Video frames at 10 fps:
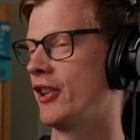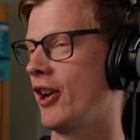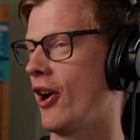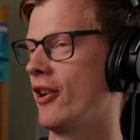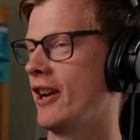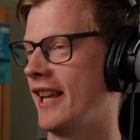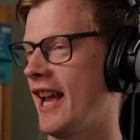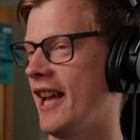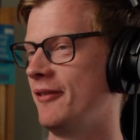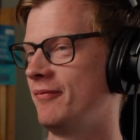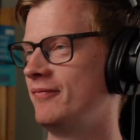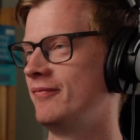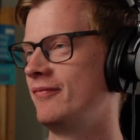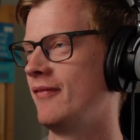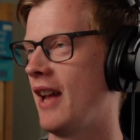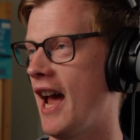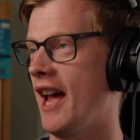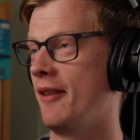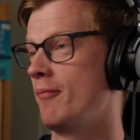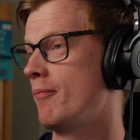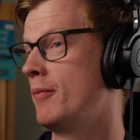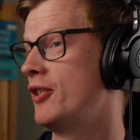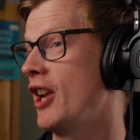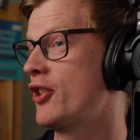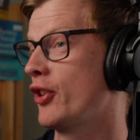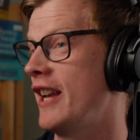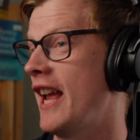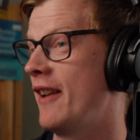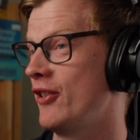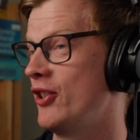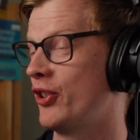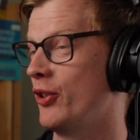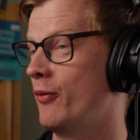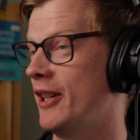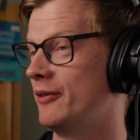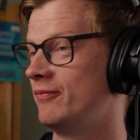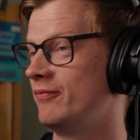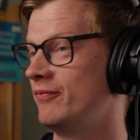to go again, and potentially even you still will.